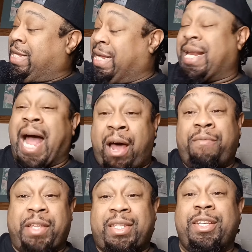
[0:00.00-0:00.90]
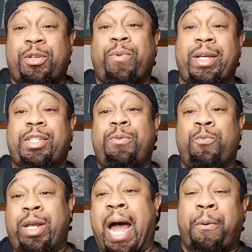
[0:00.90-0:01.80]
get out of the
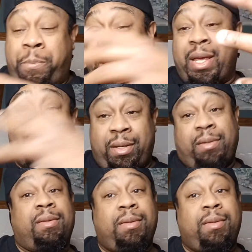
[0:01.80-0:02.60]
situation without being